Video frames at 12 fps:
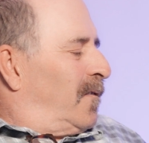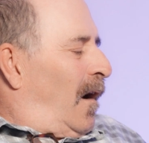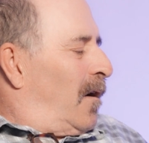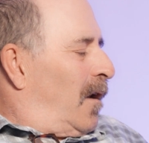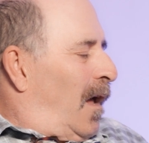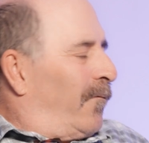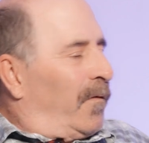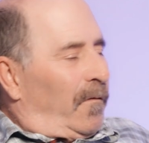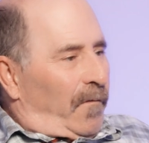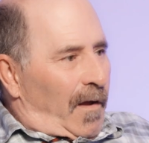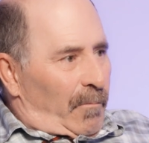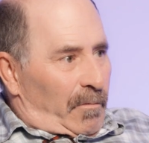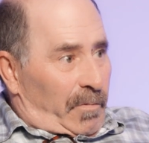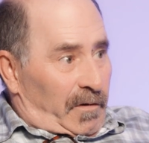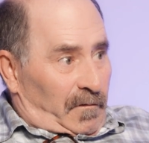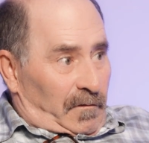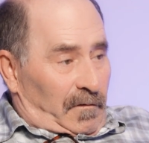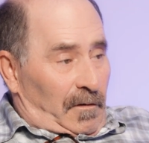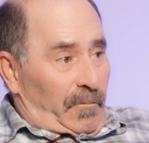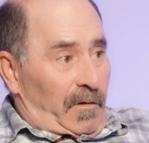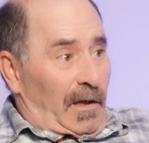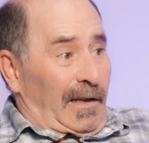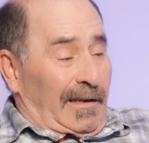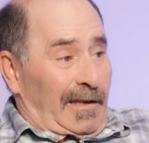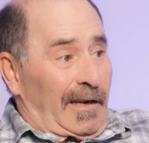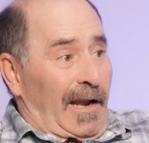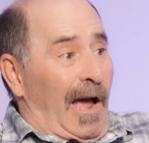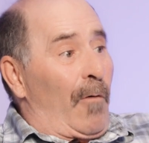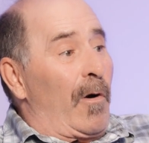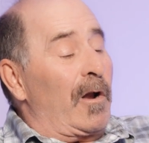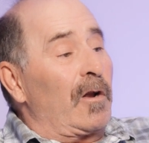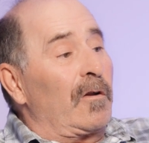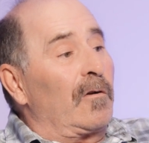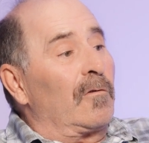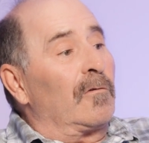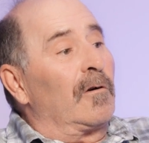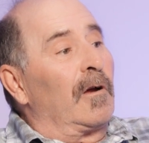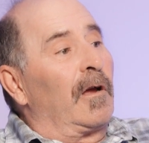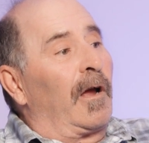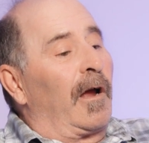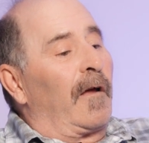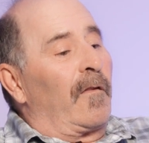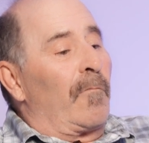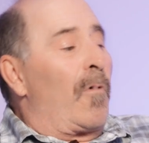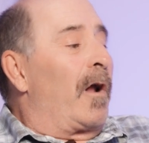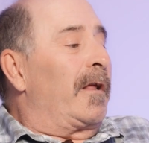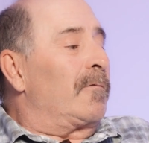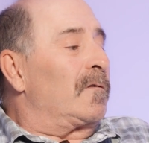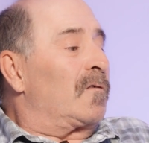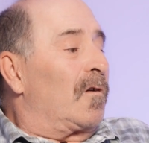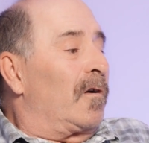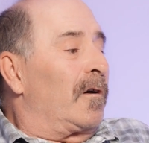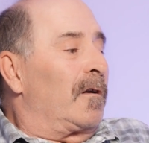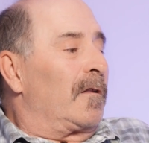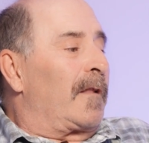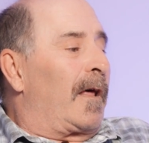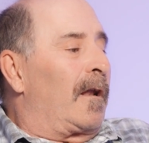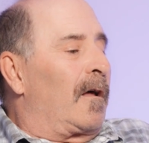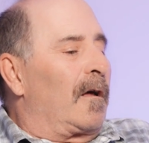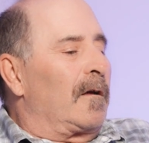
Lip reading: started off in a family business, something I did not want to do. And the money was good. And then,